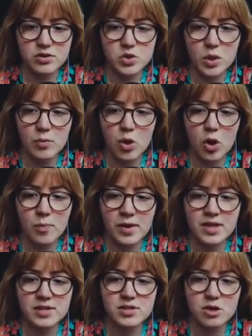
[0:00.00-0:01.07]
So I'm hoping
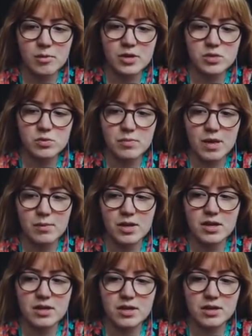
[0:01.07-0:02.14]
that Starbucks will
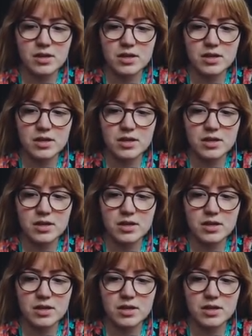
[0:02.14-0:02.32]
maybe